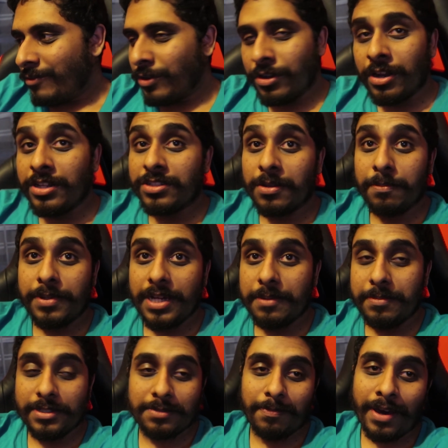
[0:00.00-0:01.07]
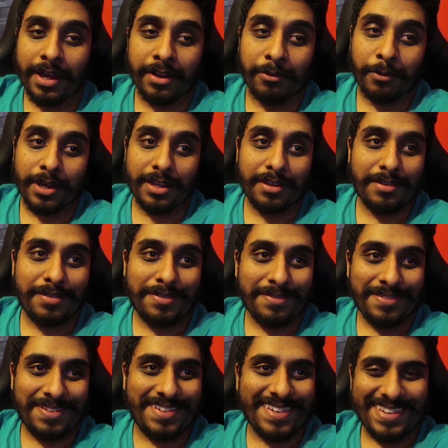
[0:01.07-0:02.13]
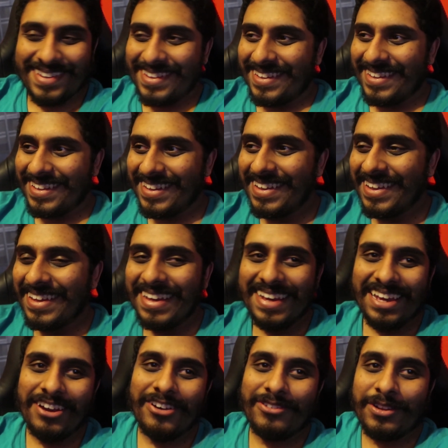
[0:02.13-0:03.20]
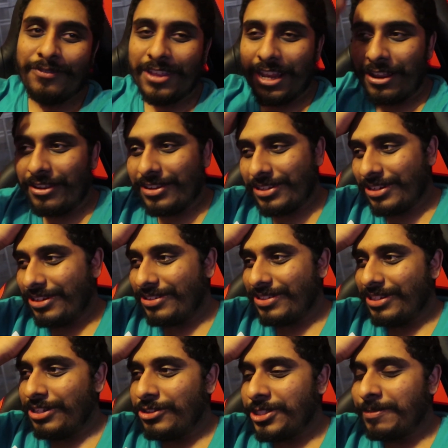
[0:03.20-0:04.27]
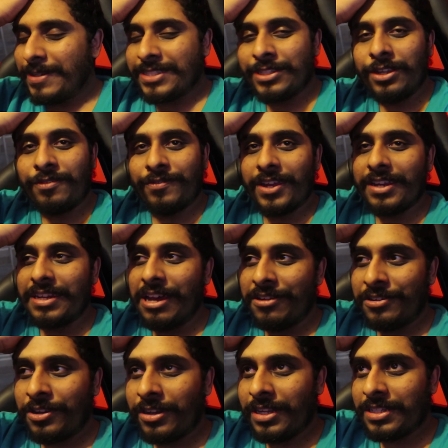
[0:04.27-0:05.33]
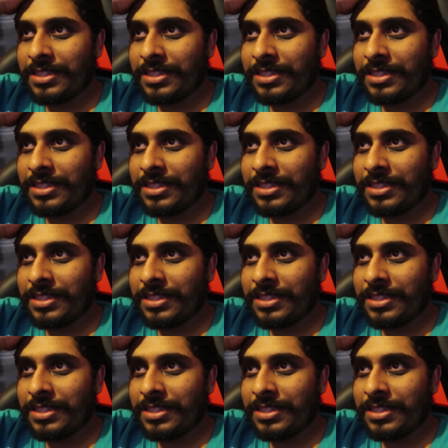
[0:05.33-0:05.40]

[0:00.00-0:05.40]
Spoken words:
Not done this on purpose, by the way. The video, you know, YouTube has a new thing now. You don't